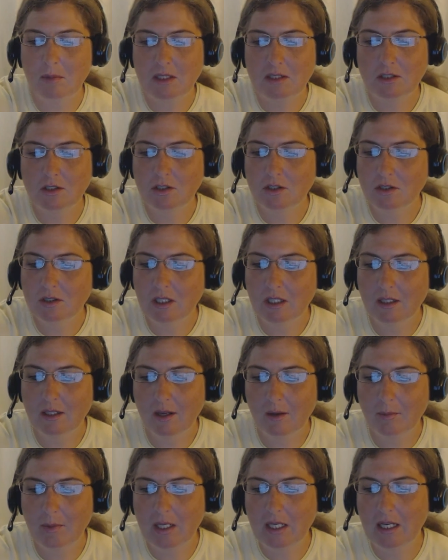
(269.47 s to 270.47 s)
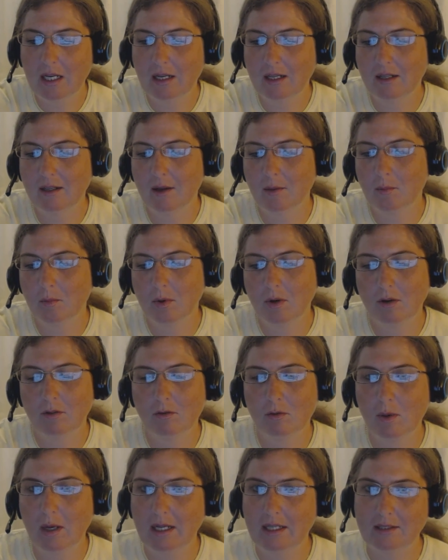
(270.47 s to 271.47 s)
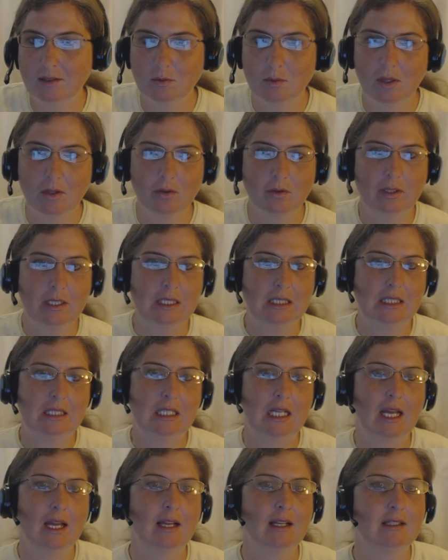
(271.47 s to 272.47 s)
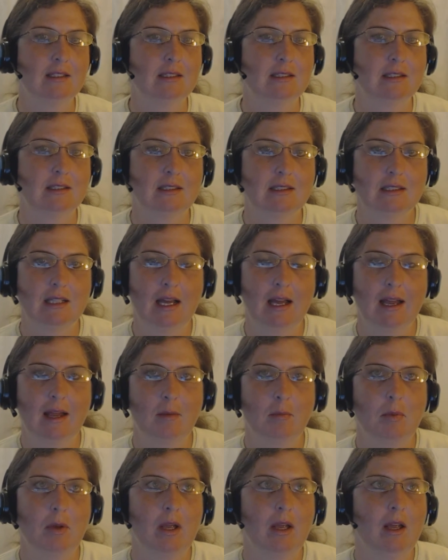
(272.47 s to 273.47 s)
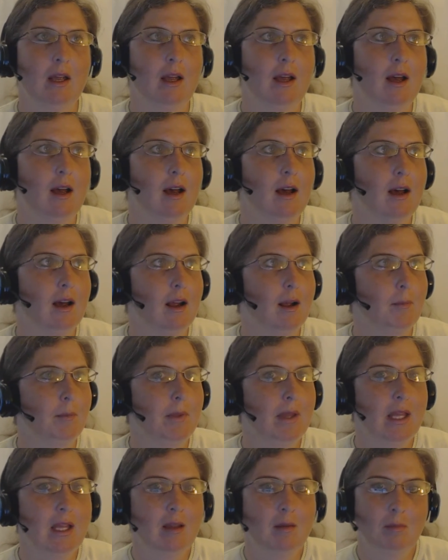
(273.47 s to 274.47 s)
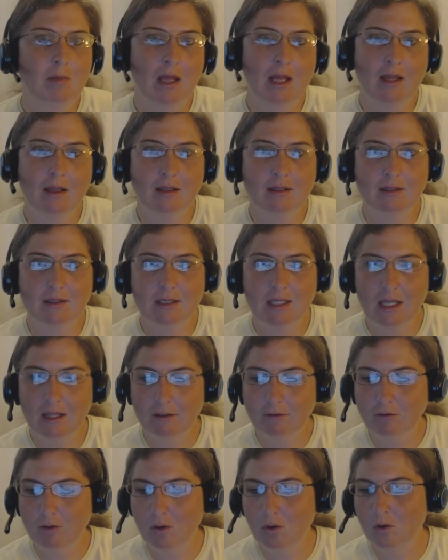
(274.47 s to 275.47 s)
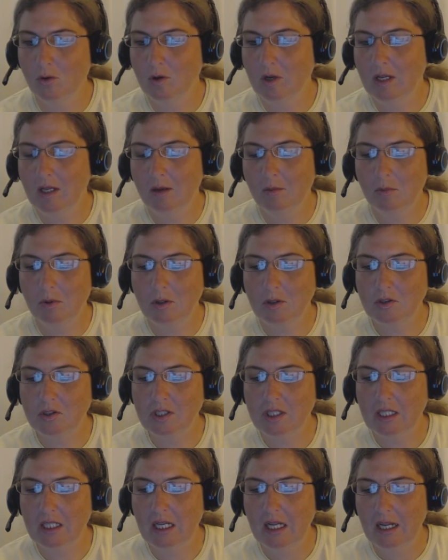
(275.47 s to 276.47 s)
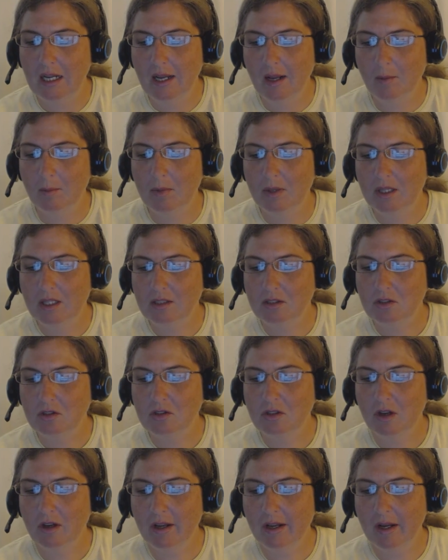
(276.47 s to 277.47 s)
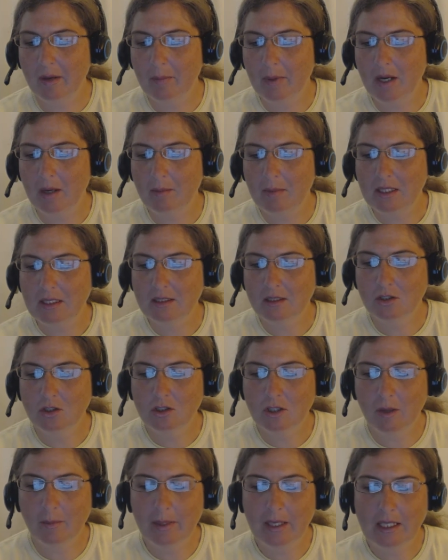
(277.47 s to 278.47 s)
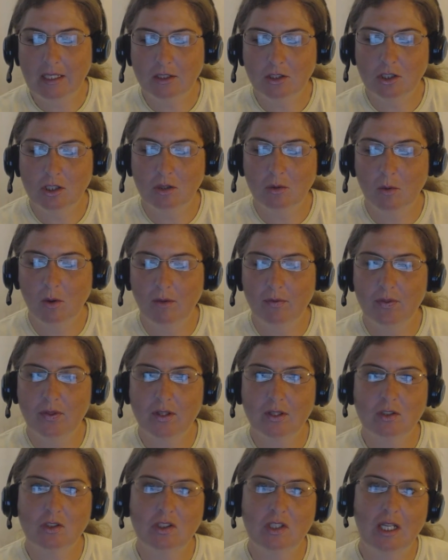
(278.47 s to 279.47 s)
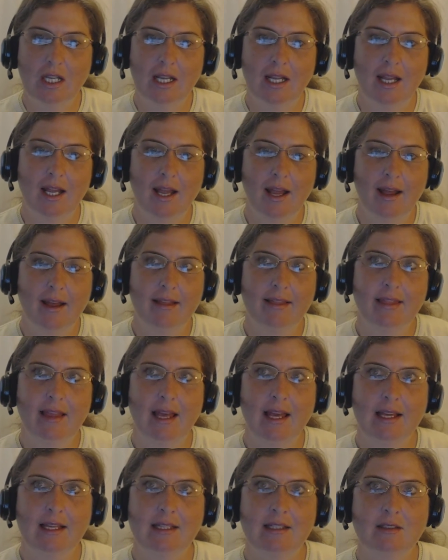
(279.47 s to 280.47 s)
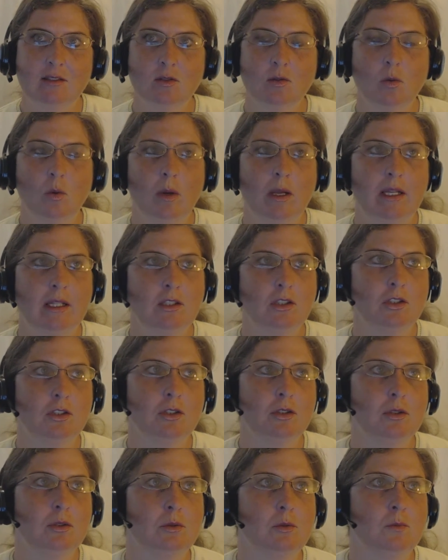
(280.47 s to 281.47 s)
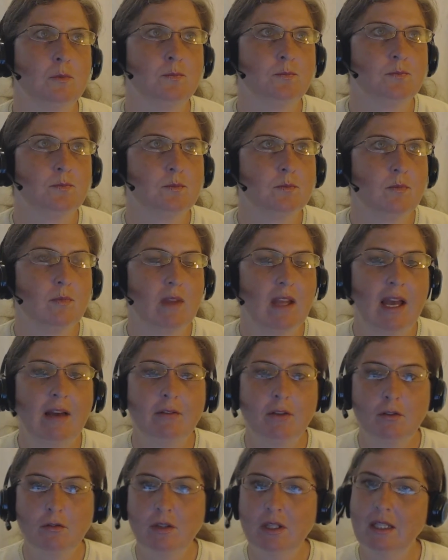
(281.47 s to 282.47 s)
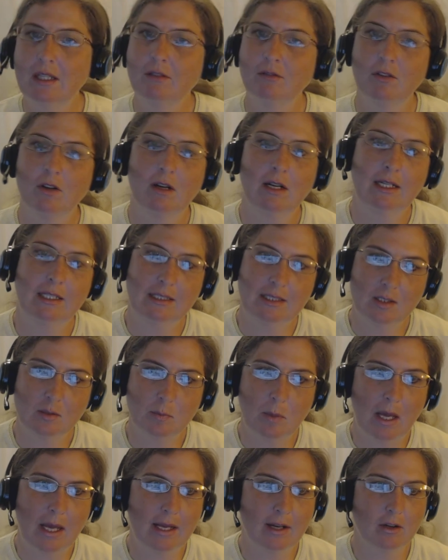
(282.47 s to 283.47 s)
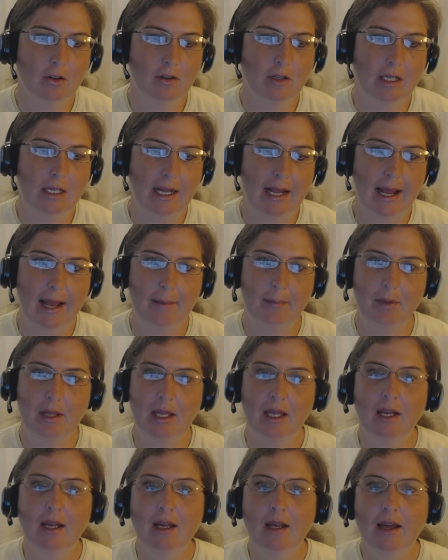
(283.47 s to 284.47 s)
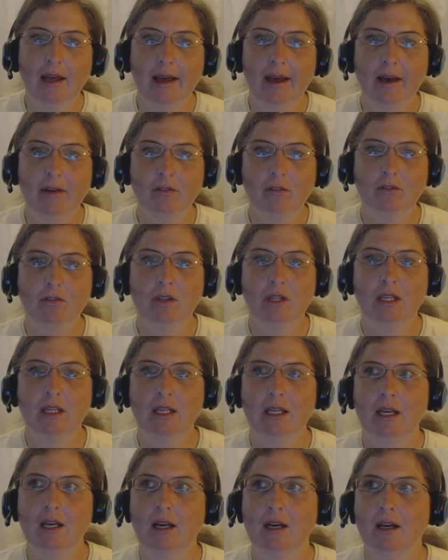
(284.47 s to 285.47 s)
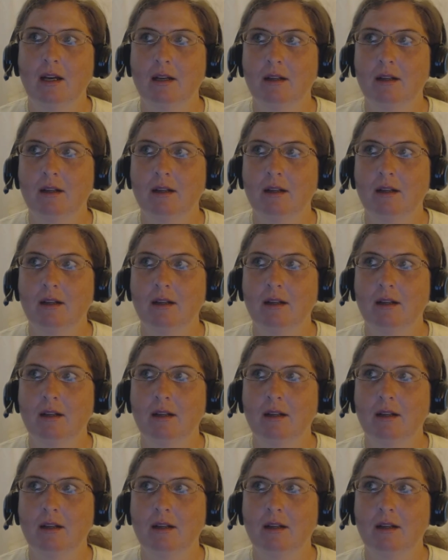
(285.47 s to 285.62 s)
and messages can come in any number of ways, whether it's text, Skype, email, telephone, in person. But this is talking about a message coming into you on Thursday that is going to have you feeling very inspired and happy, have you feeling